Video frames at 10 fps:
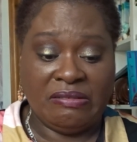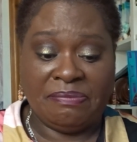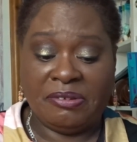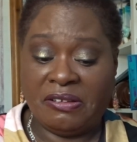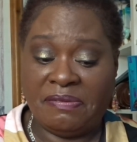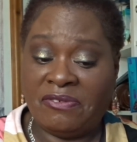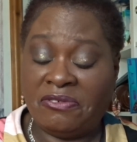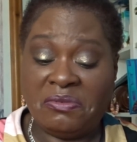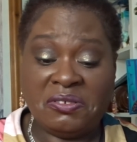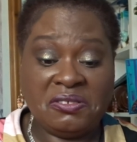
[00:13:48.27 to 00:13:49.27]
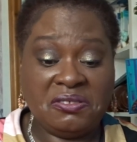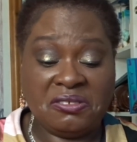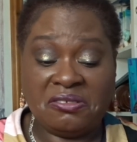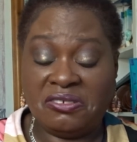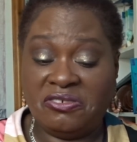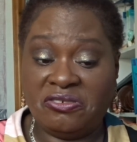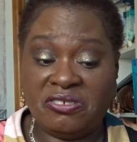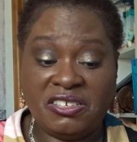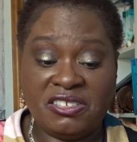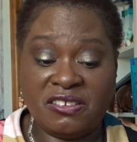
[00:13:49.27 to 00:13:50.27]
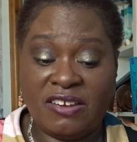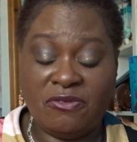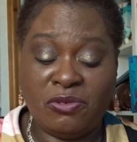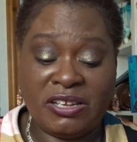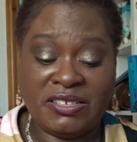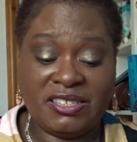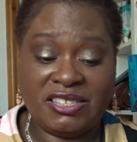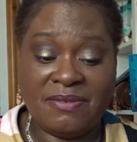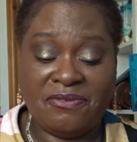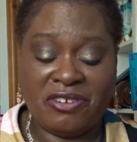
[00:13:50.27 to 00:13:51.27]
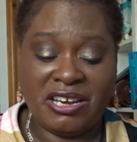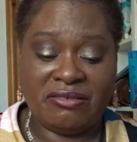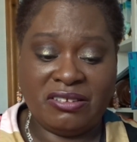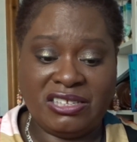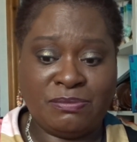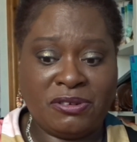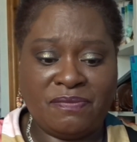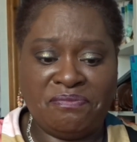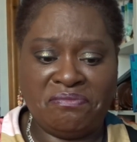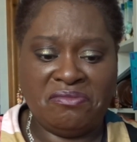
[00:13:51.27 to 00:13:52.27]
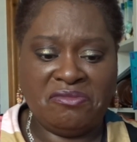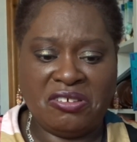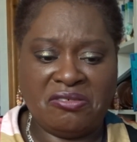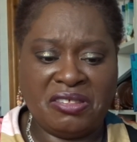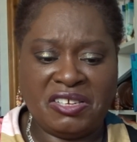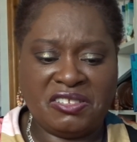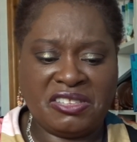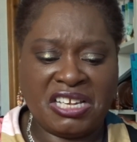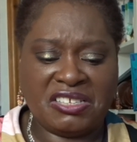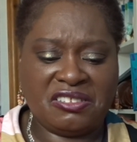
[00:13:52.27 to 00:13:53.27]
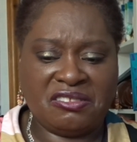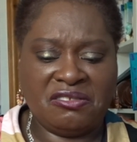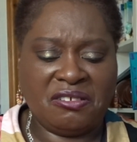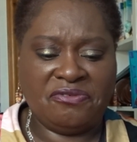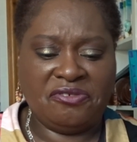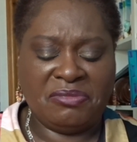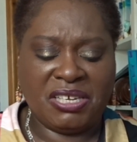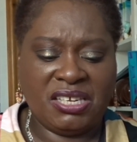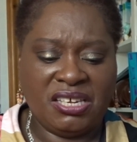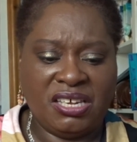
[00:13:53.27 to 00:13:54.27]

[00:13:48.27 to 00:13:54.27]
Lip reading: But everyone's got a choice. Not everyone likes the same fragrance. But no, that's not for me.